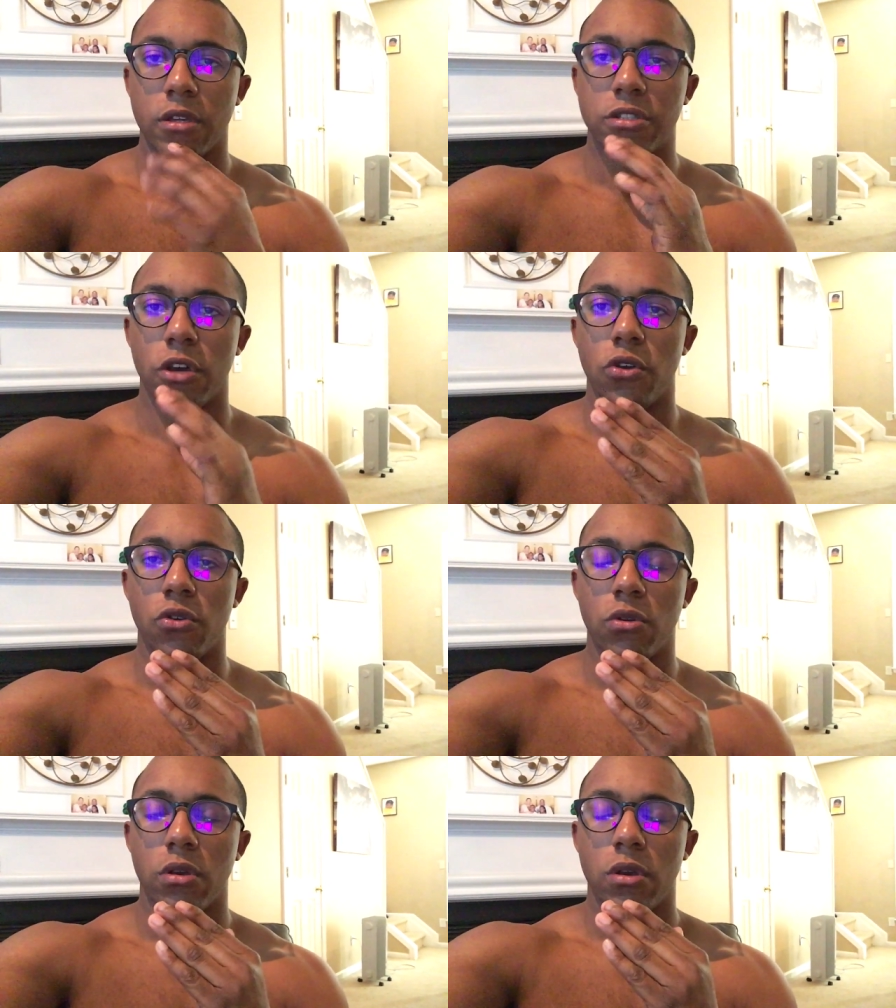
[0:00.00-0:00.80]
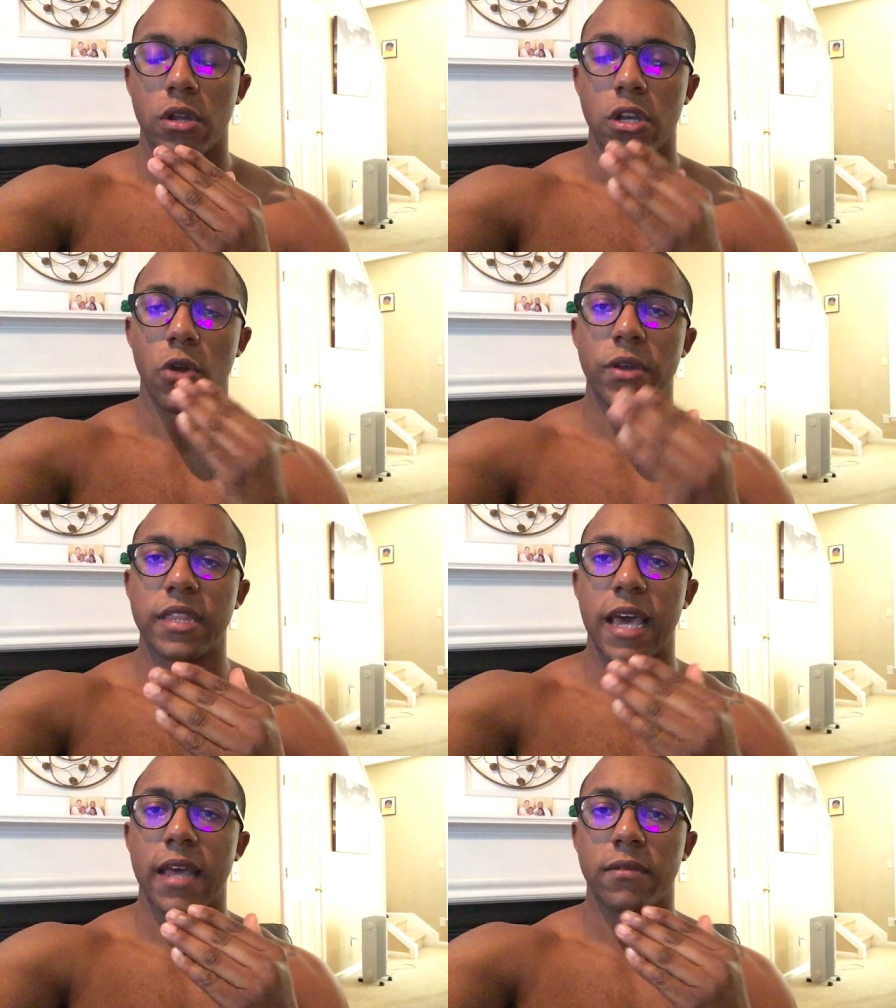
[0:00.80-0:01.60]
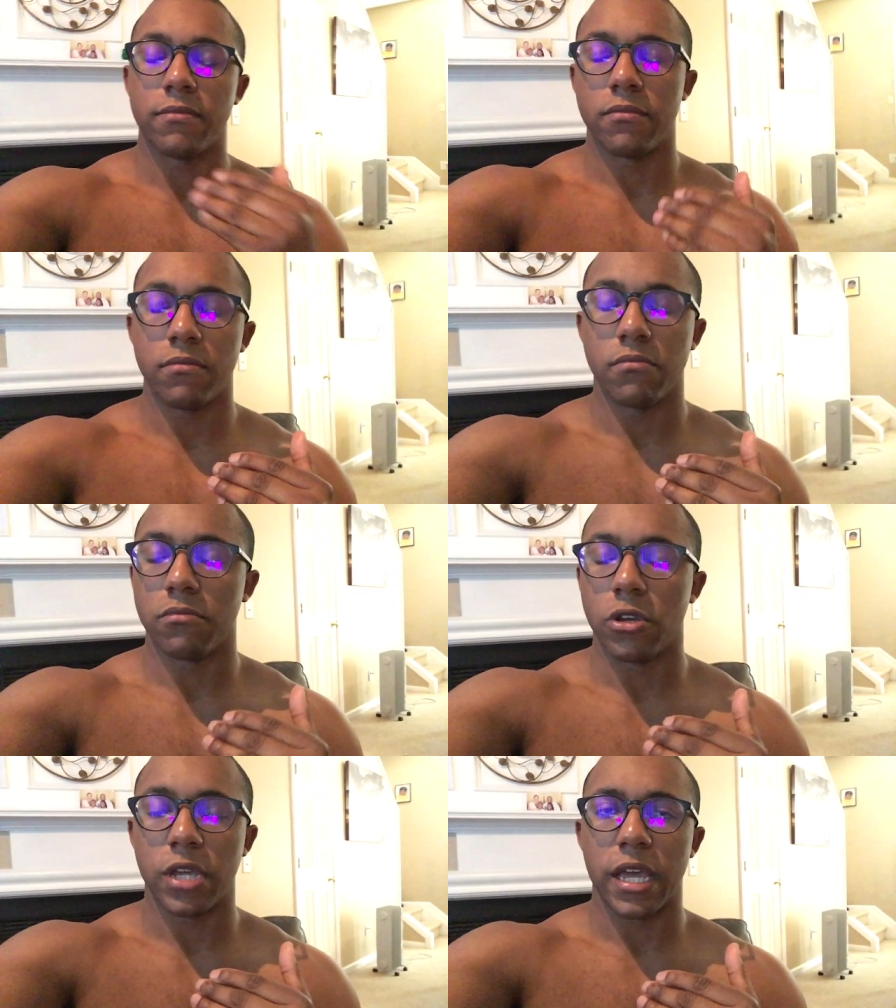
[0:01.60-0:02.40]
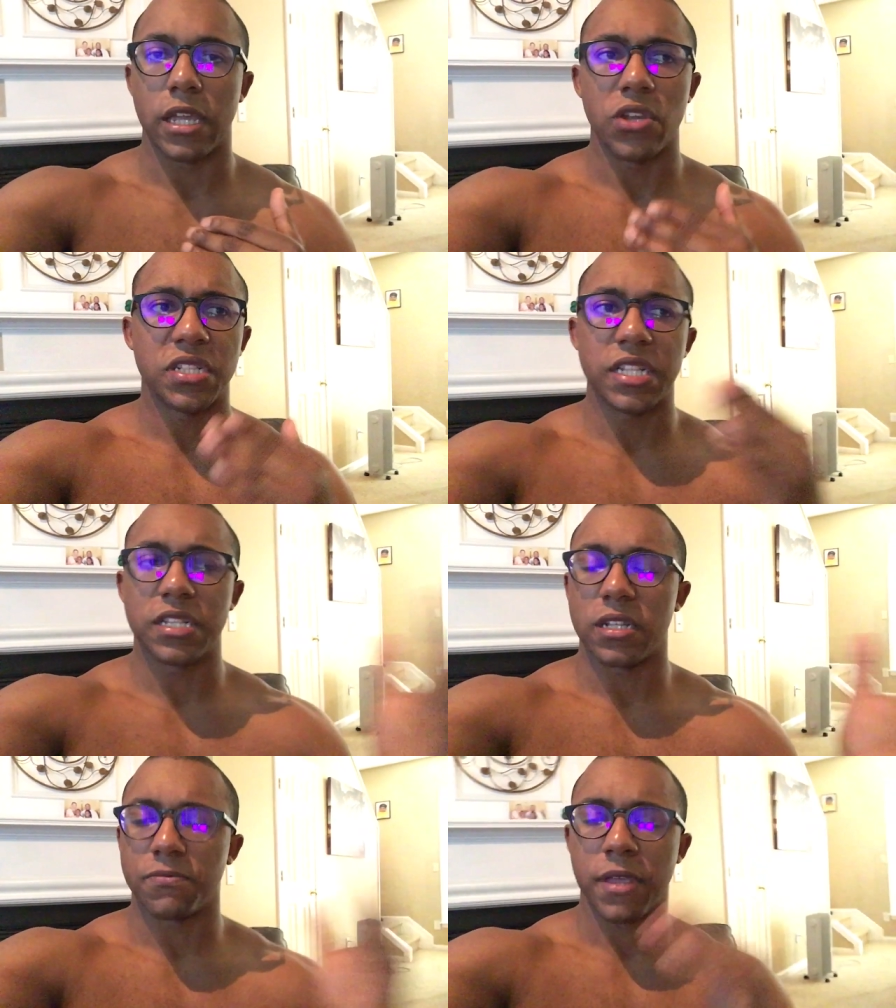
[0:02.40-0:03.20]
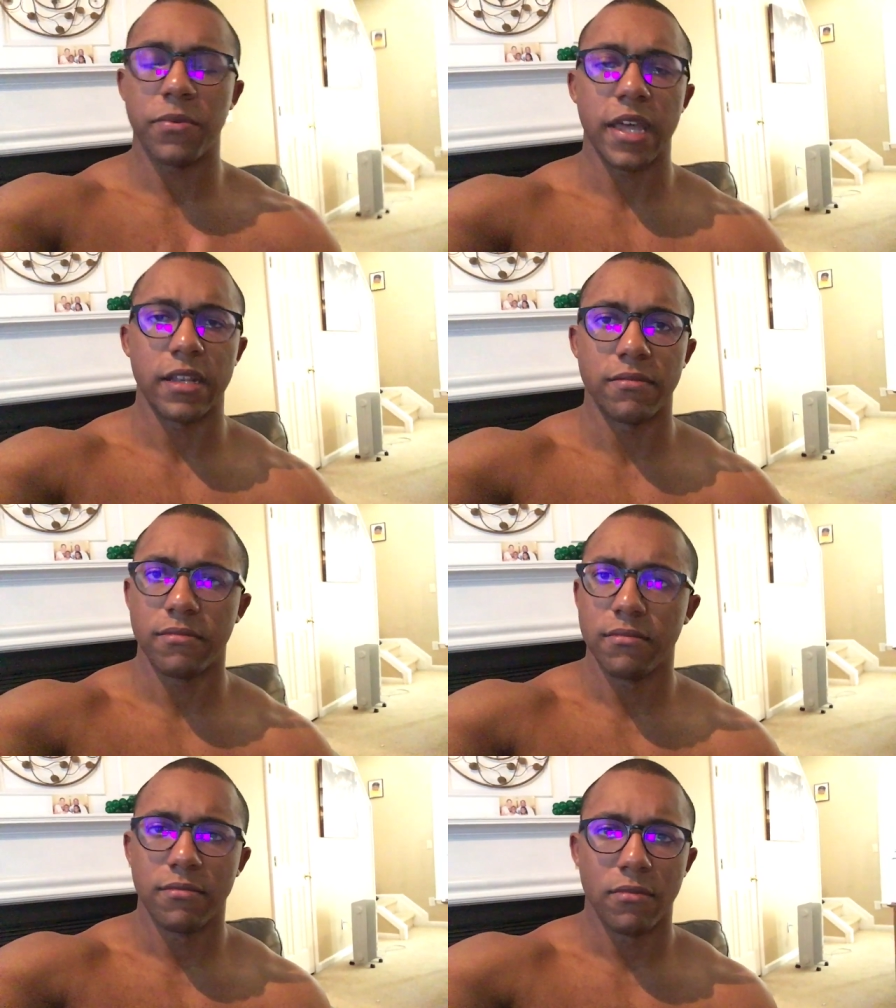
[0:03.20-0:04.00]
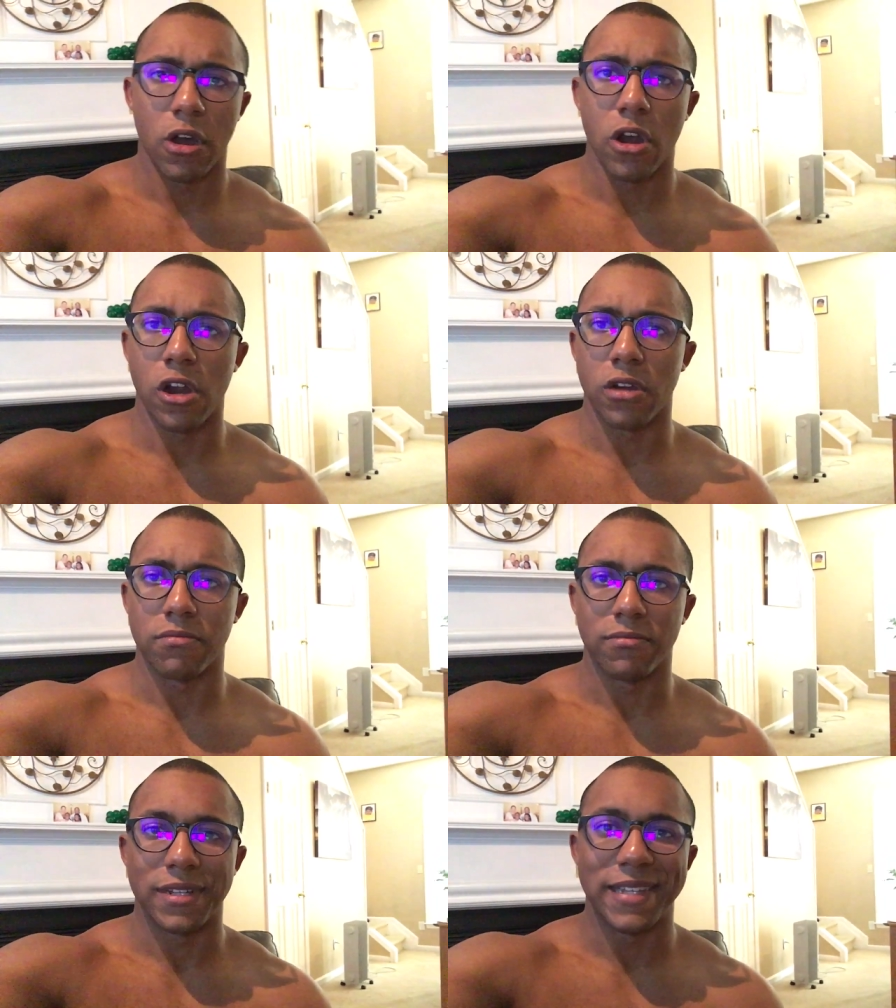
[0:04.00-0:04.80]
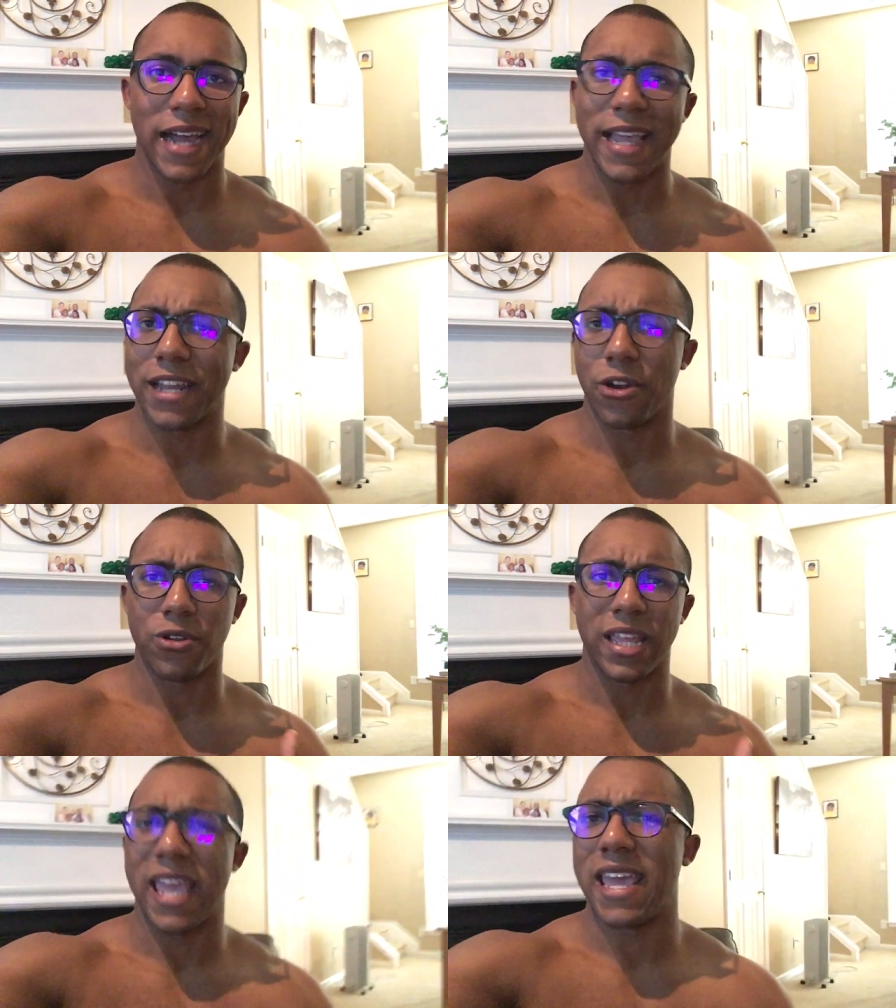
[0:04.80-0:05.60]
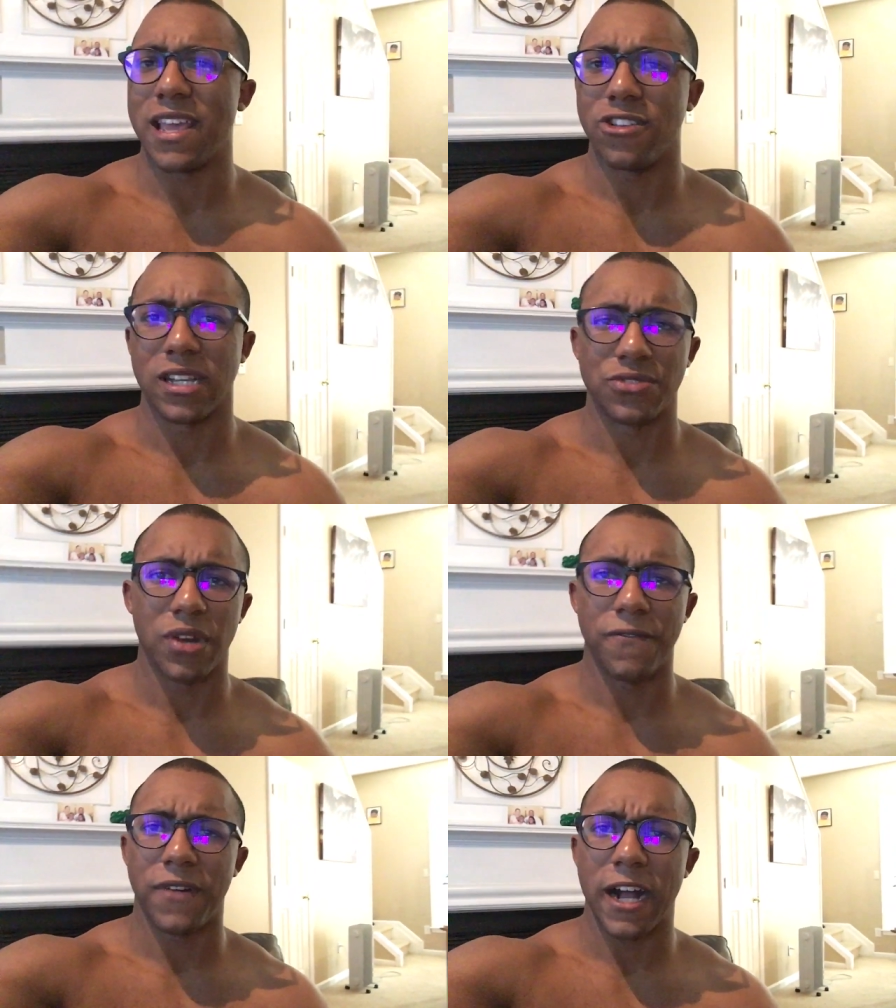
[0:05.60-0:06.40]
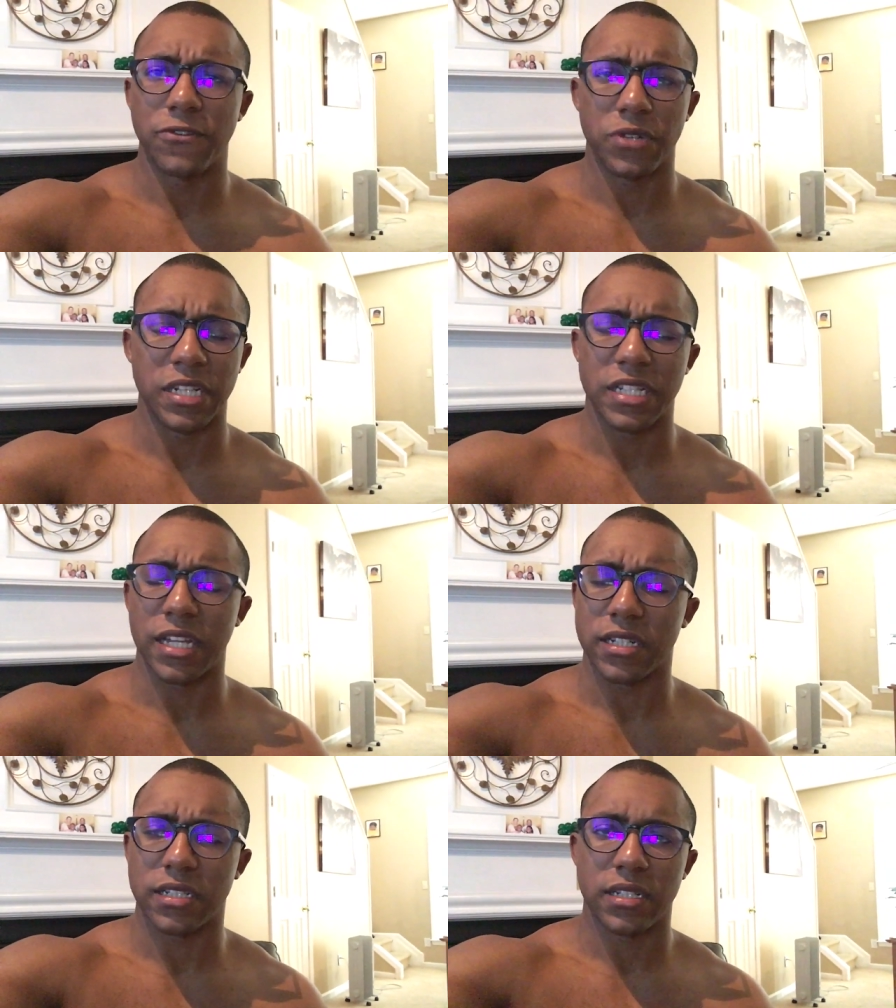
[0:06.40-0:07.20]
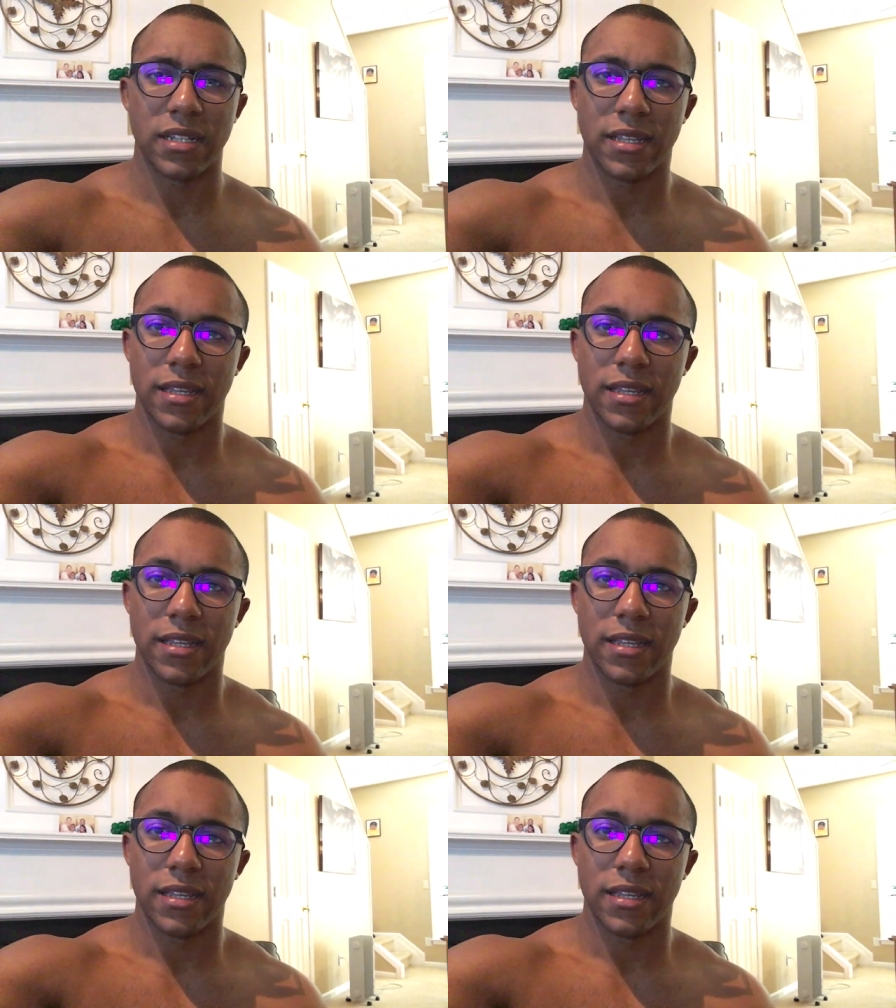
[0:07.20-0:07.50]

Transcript: So knowing that, you see these other people that are dying at an early age, like 25, 26,